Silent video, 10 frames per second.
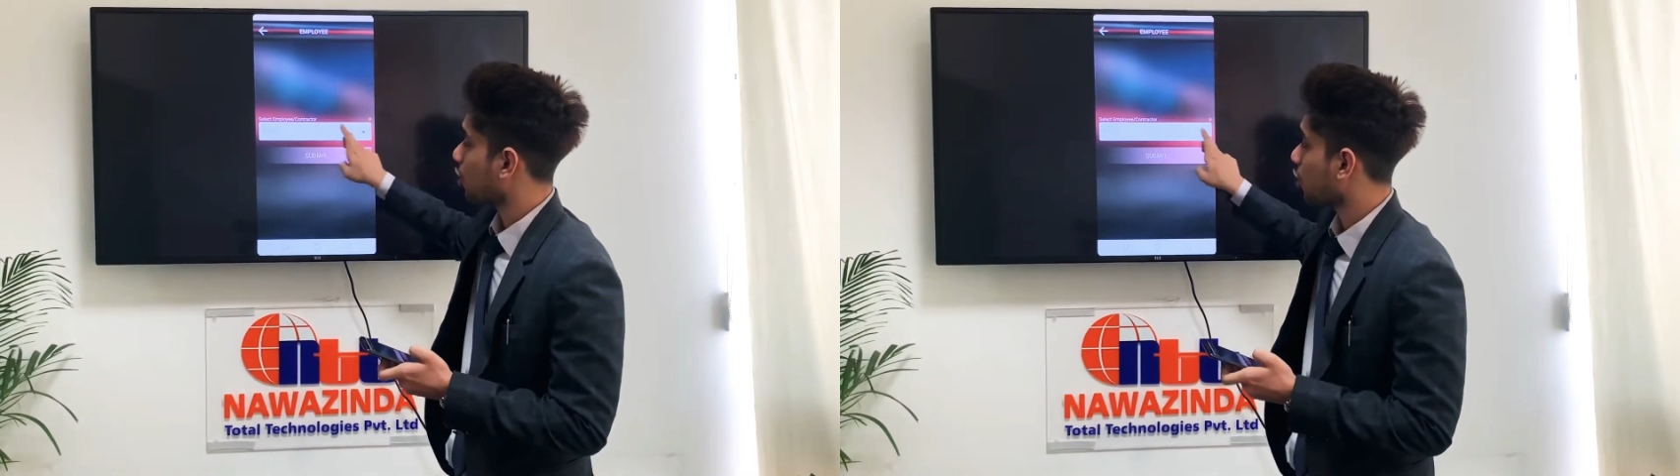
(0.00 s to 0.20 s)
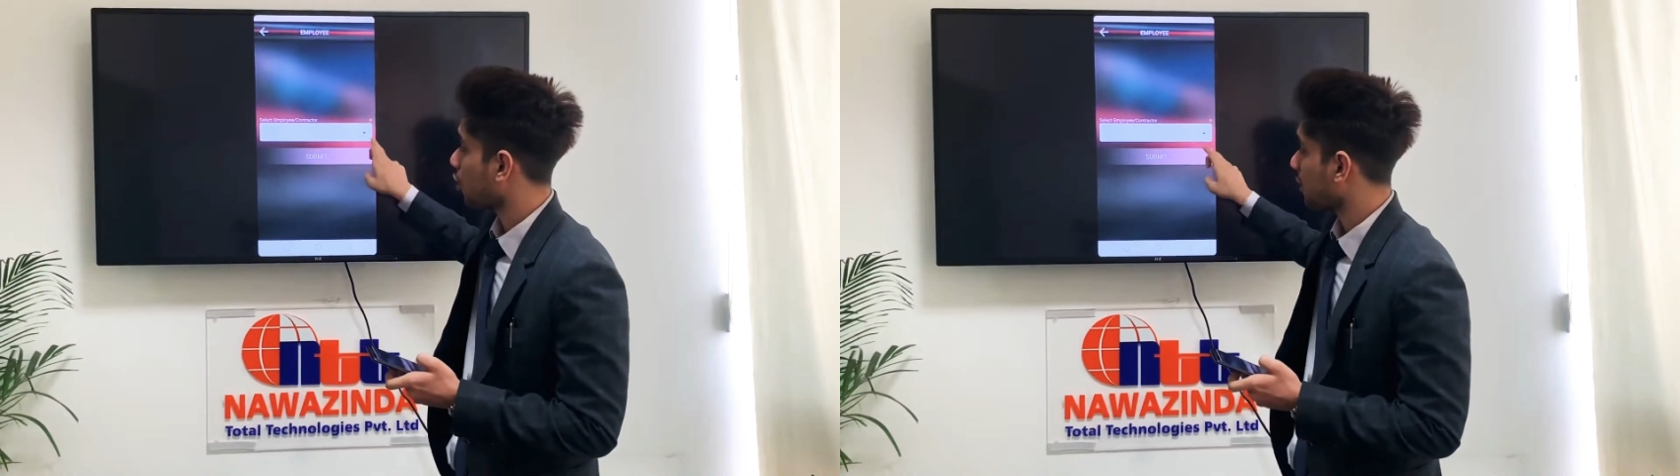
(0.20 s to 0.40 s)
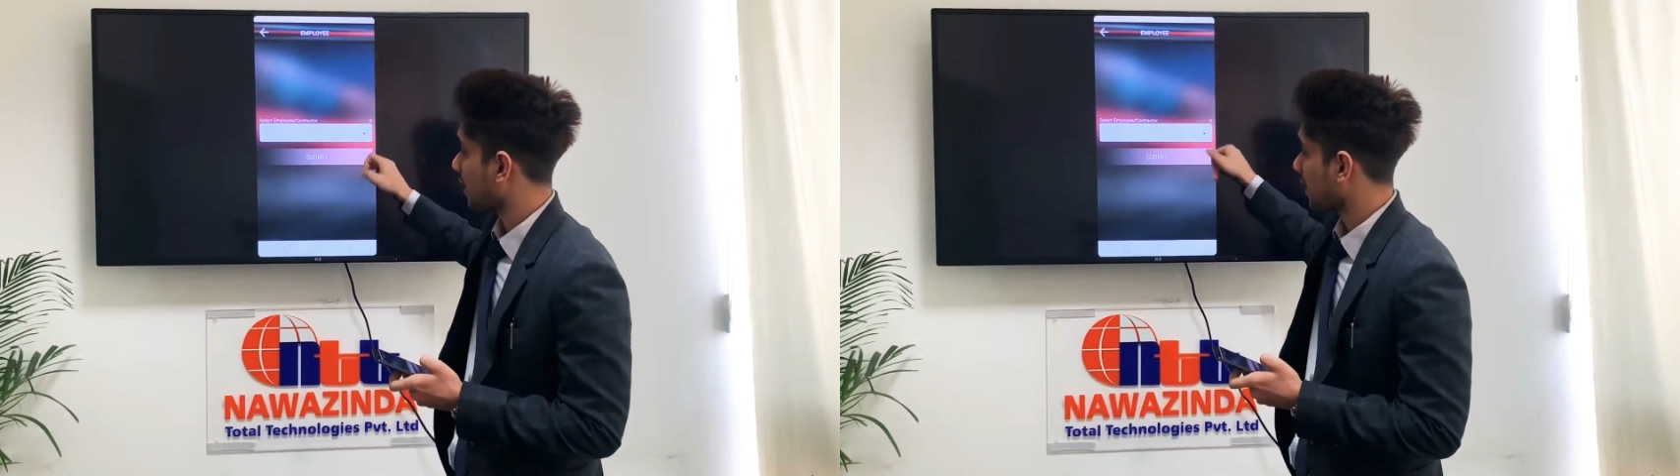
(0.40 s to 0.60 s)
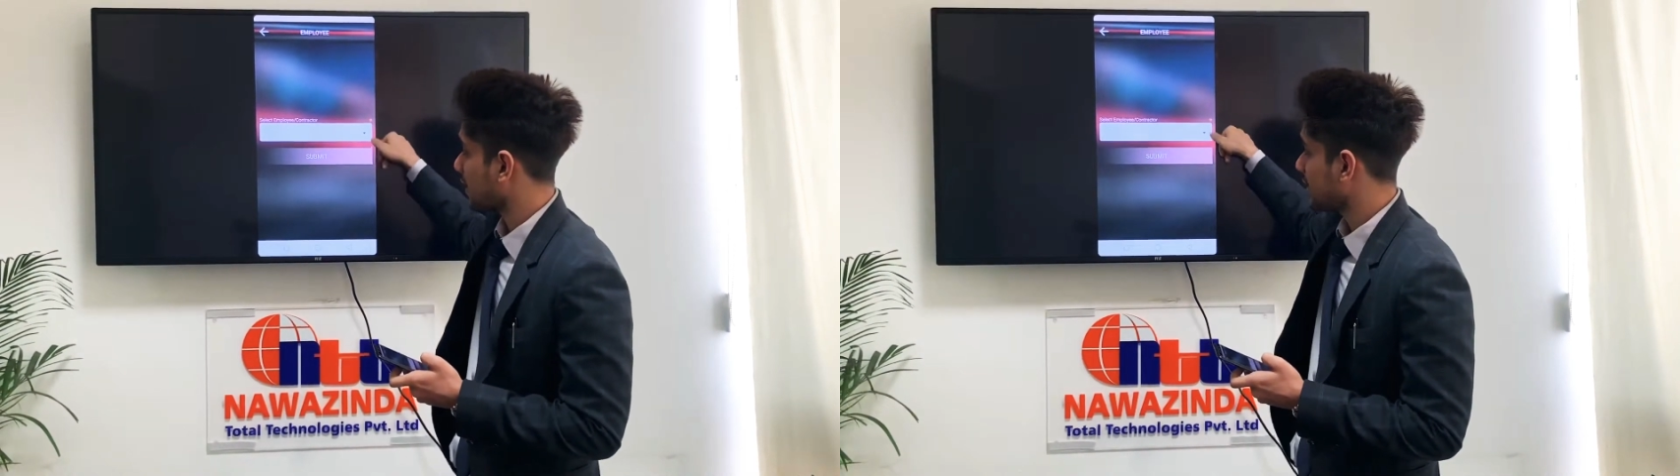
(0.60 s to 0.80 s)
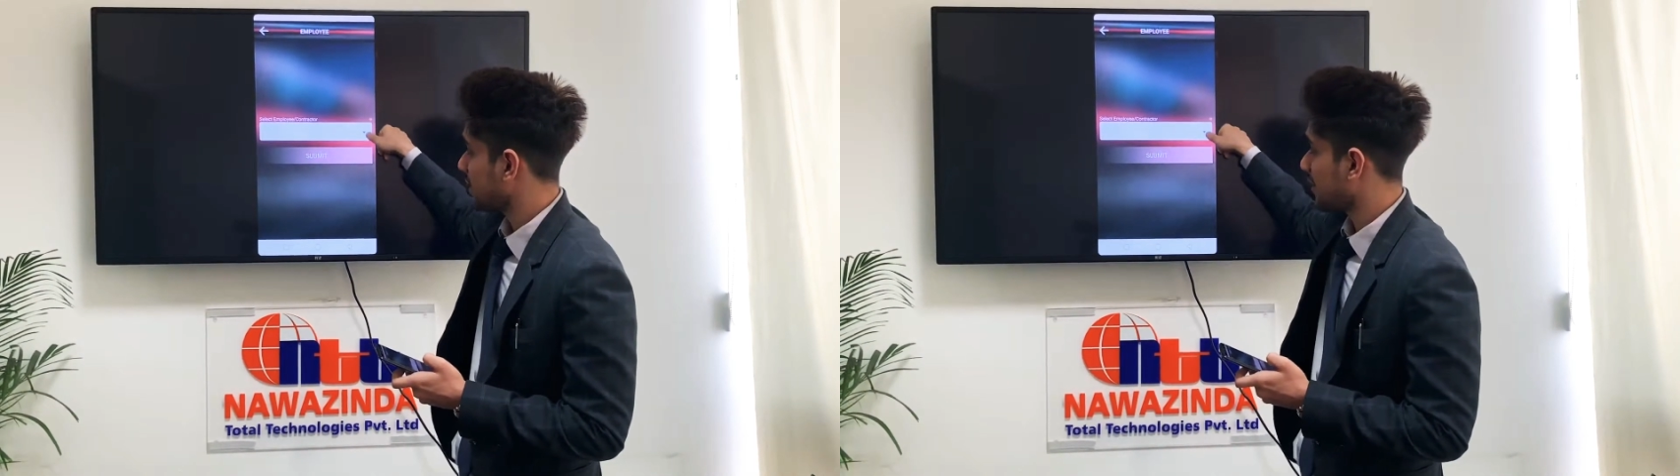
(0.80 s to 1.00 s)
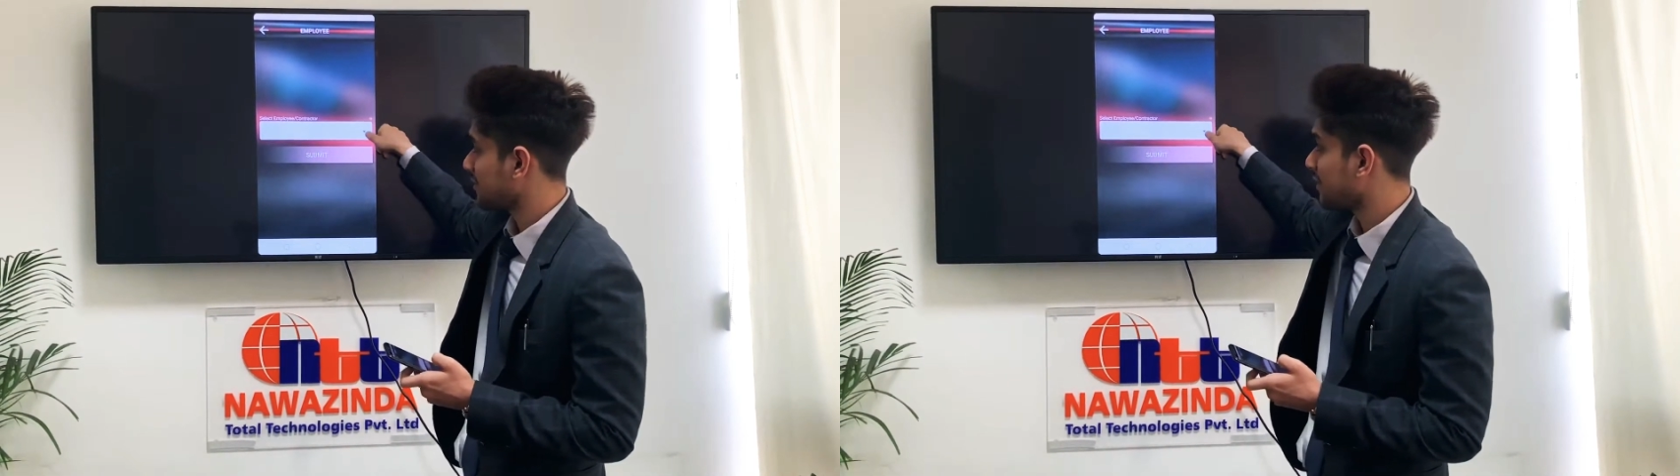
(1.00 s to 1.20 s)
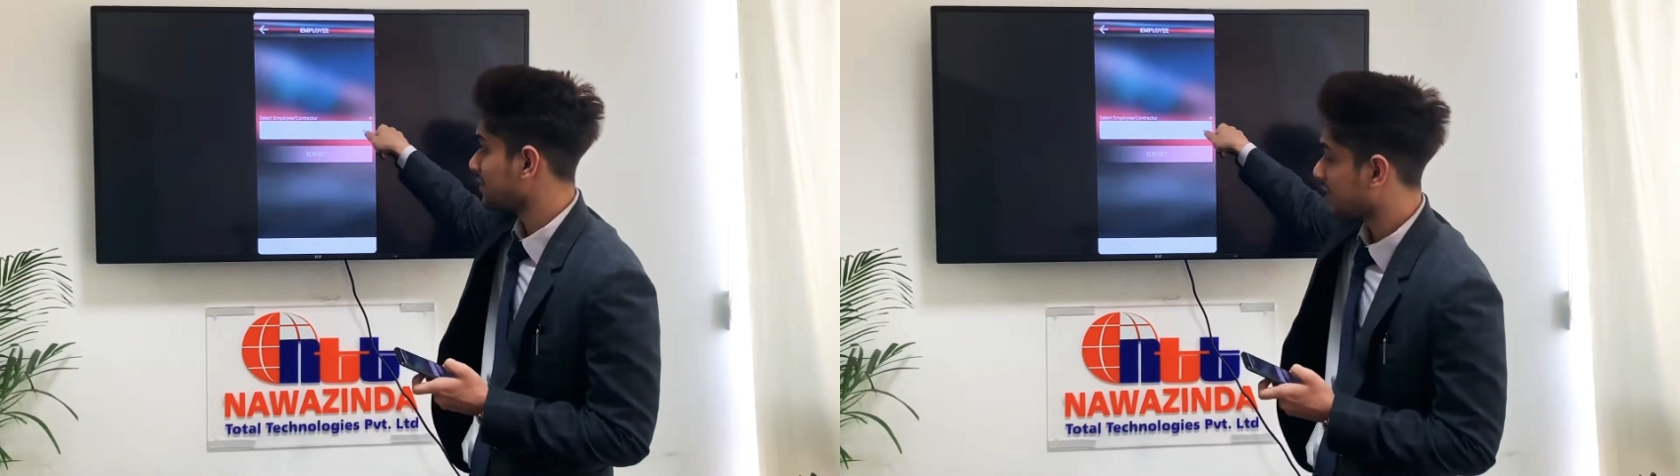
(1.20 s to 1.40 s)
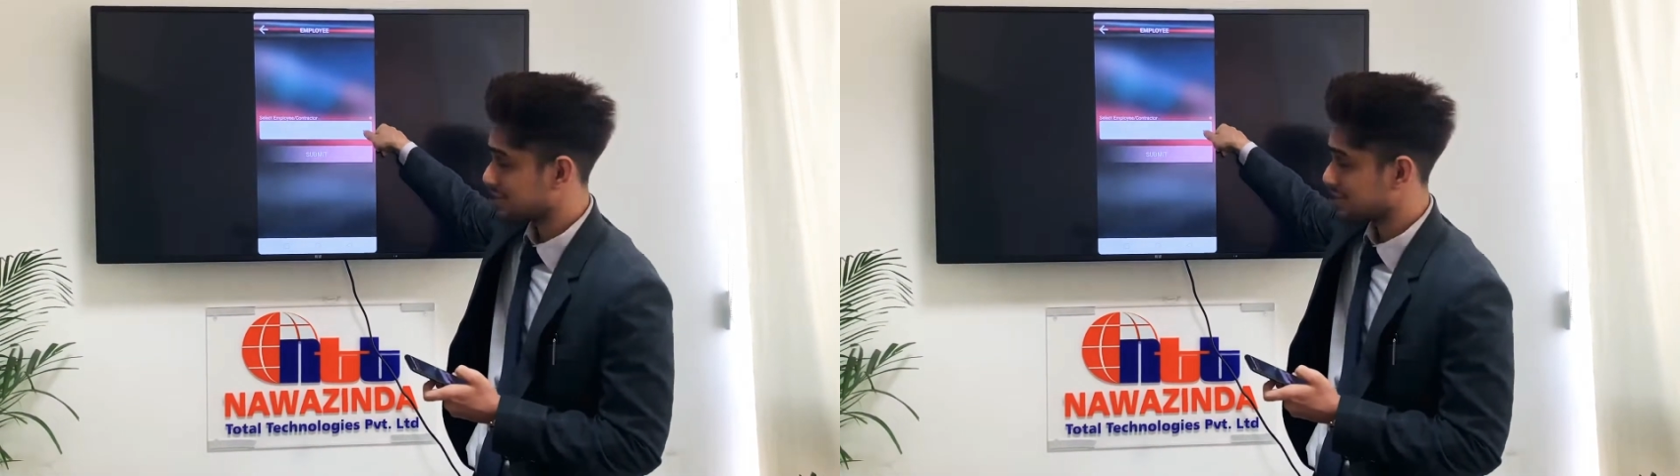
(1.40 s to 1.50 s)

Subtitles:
a contractor. Here there